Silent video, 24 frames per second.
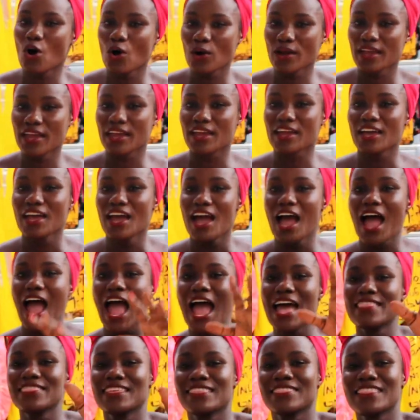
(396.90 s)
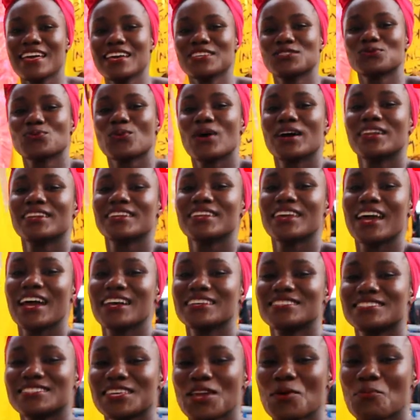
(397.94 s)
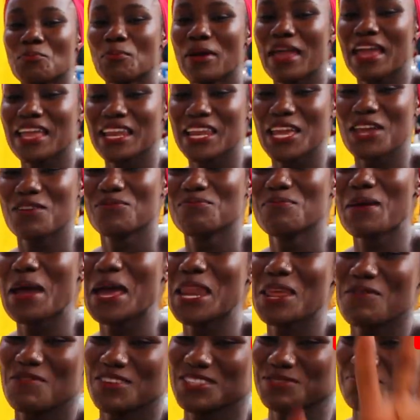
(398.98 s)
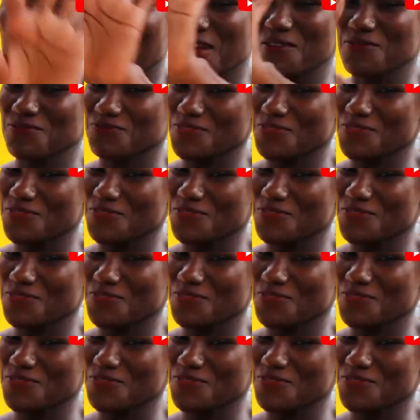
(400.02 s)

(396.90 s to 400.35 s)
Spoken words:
Okay. And the next one here, I see bay leaf. Bay leaf is my